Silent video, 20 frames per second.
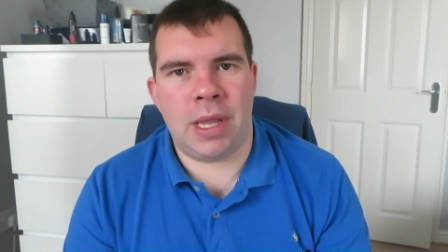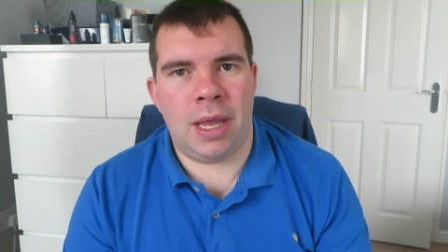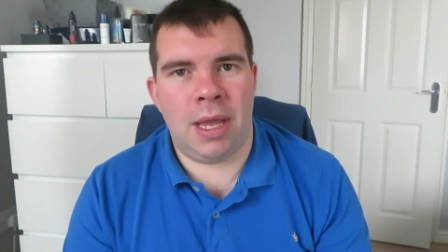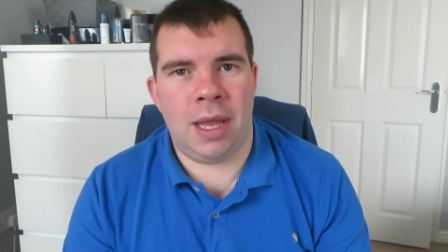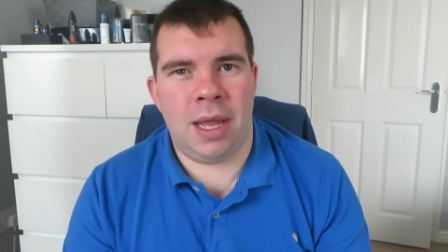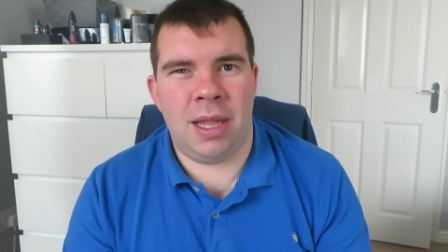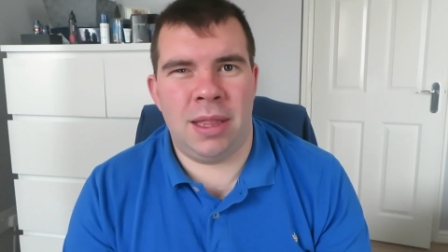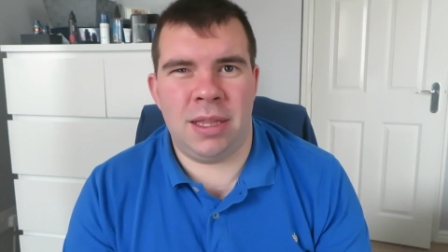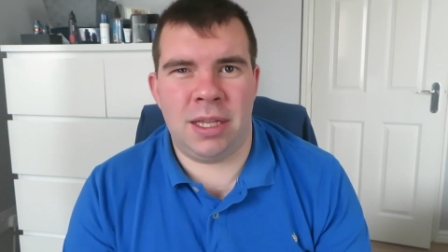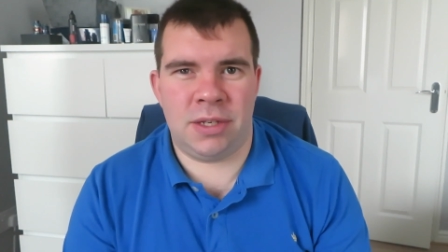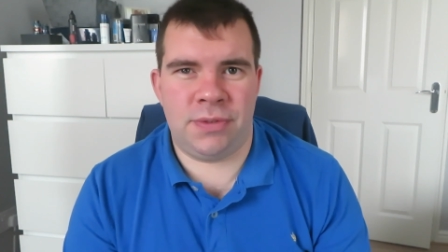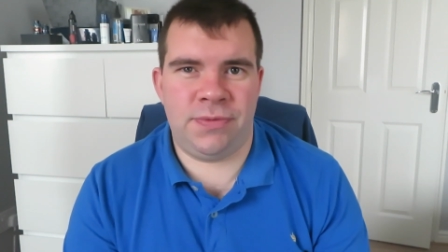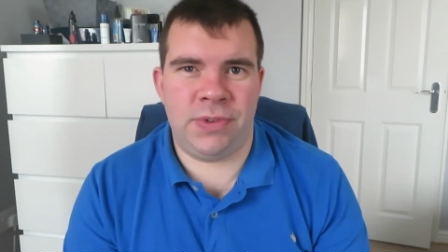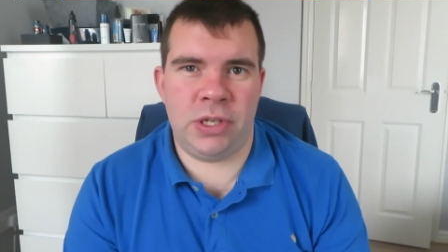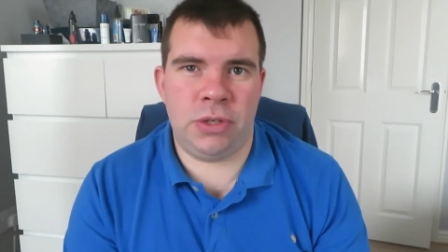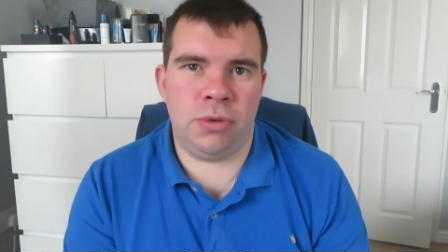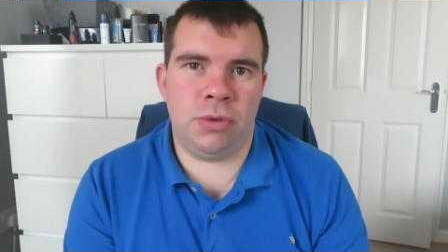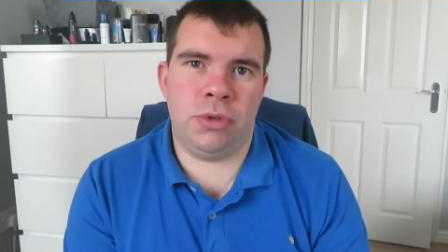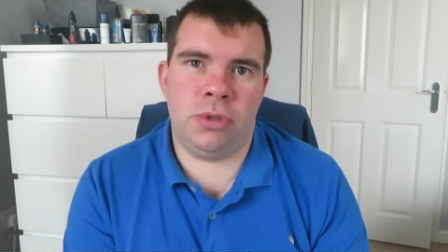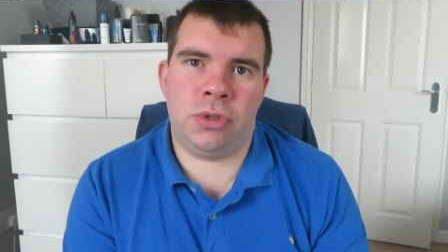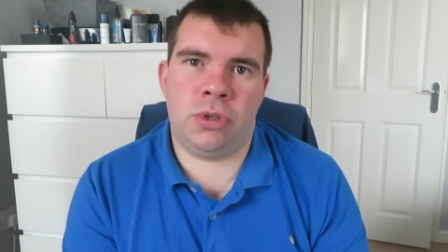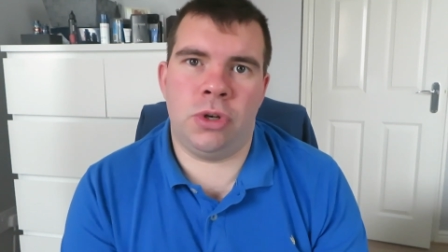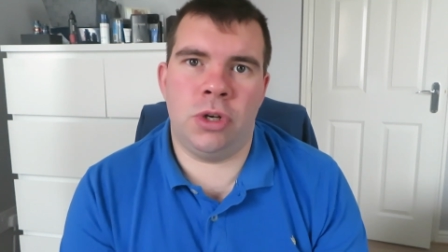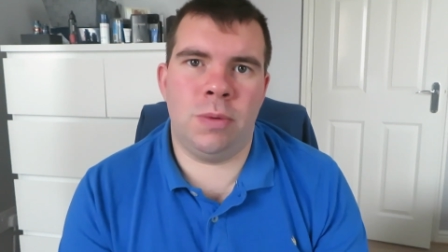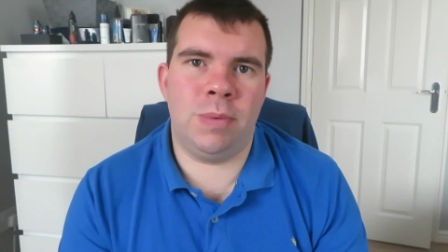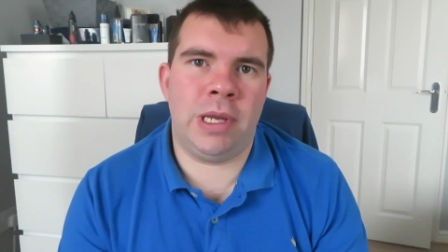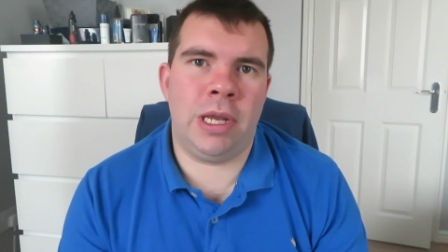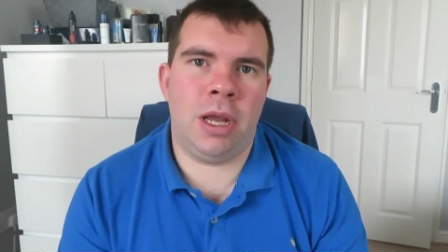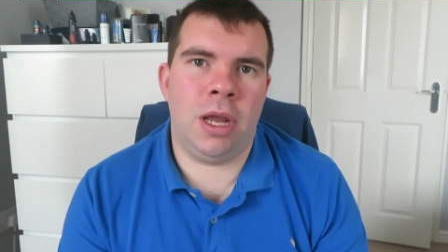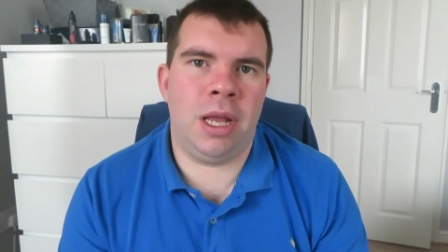and this video is
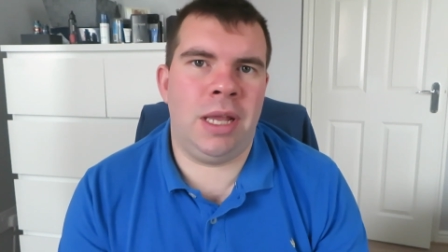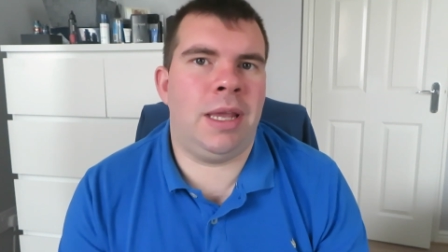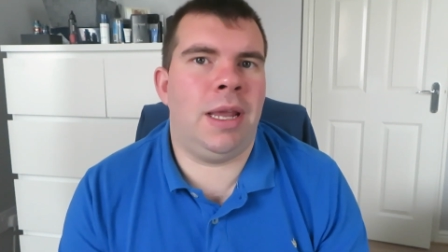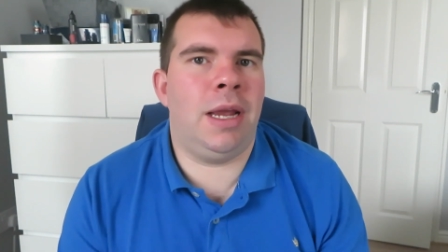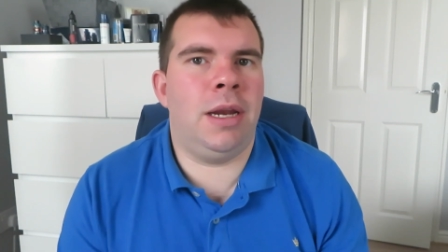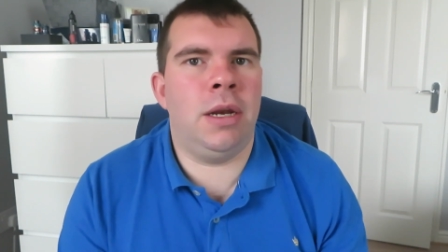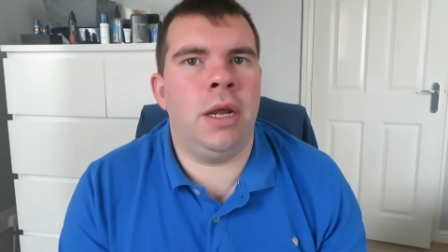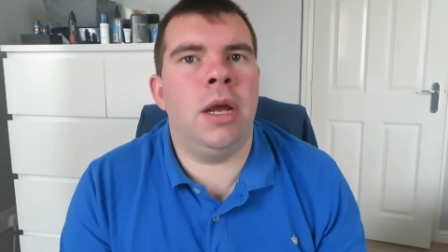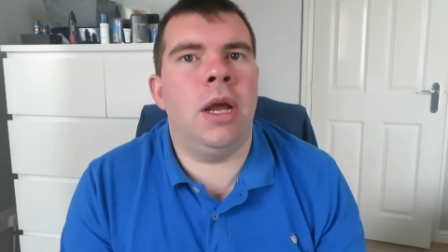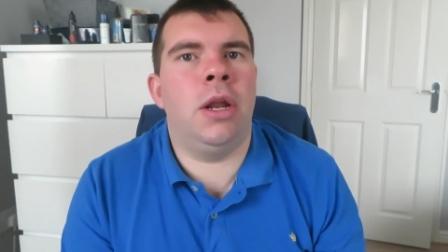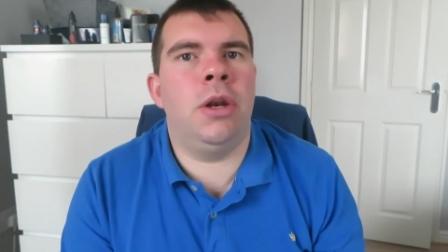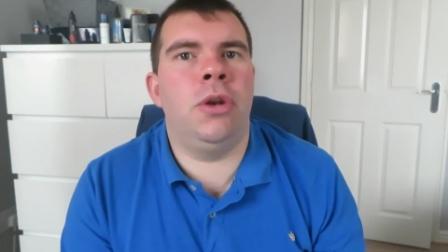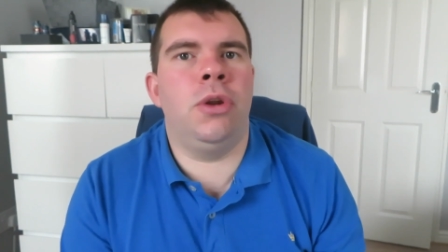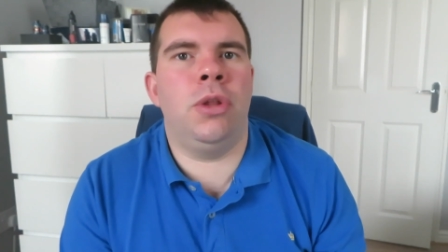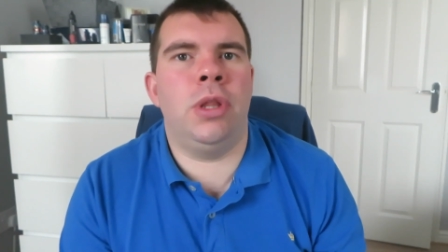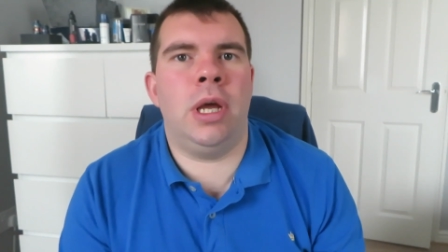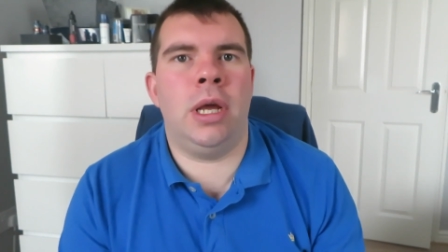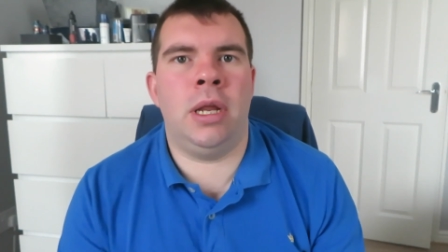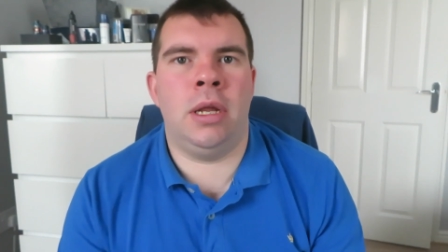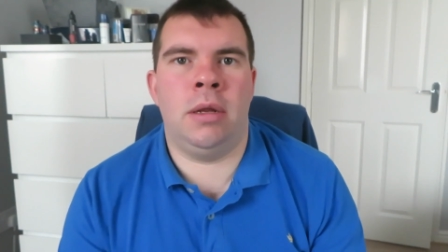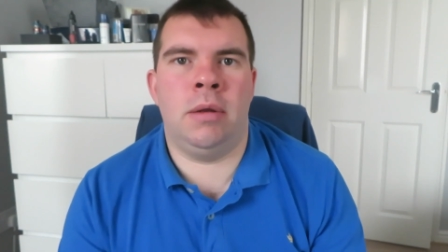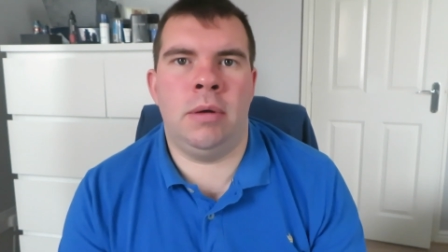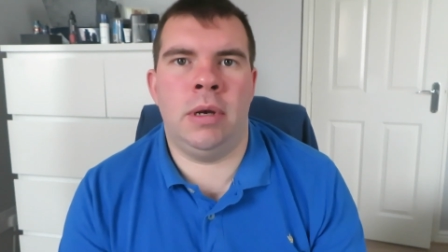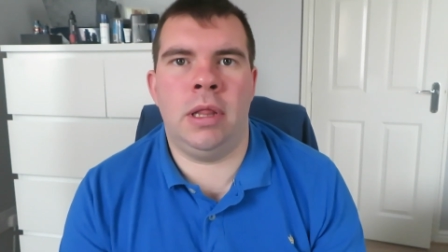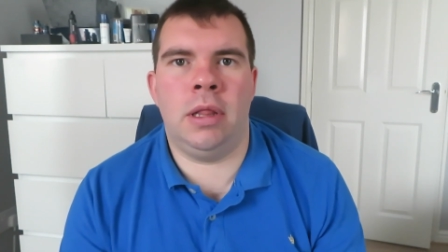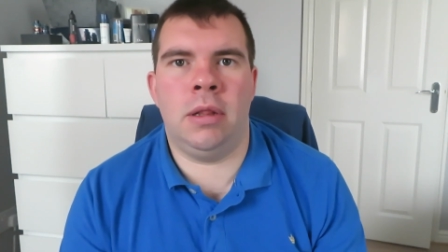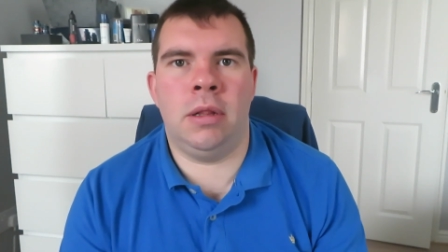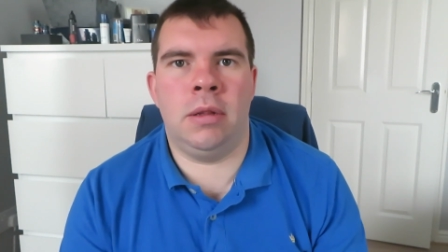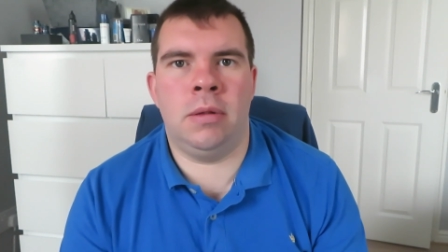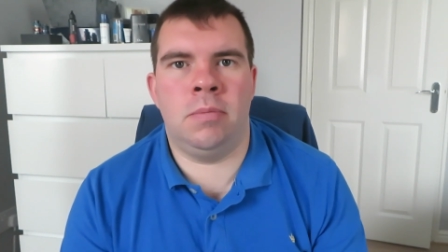going to be again another
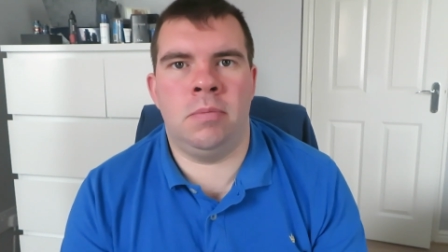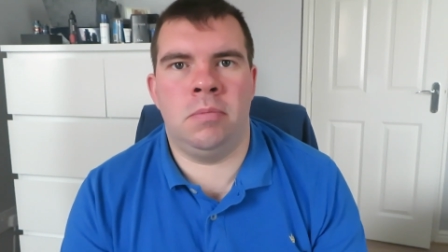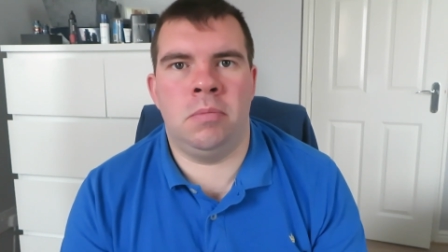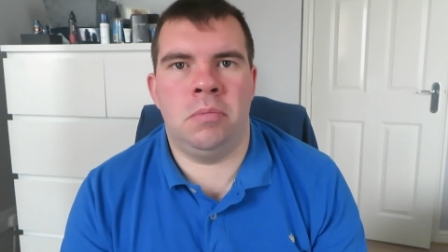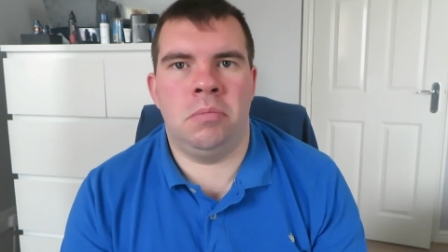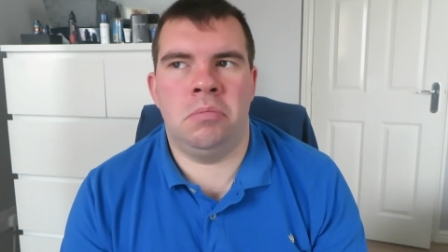little,